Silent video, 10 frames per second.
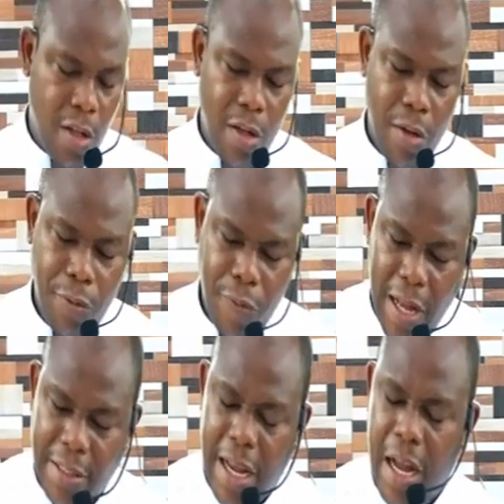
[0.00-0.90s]

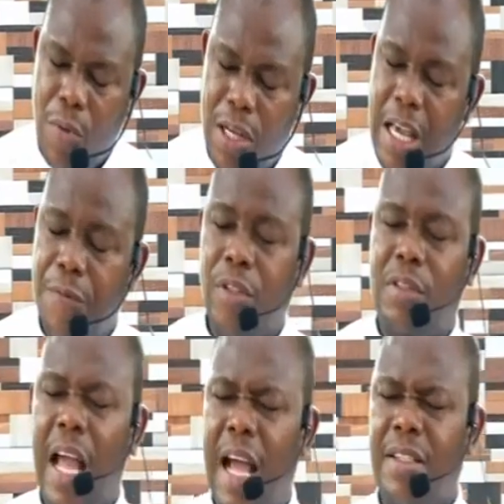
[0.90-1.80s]
Father, we give you
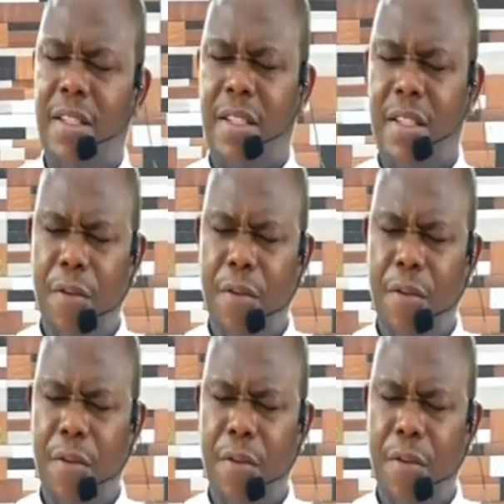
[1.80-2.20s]
thanks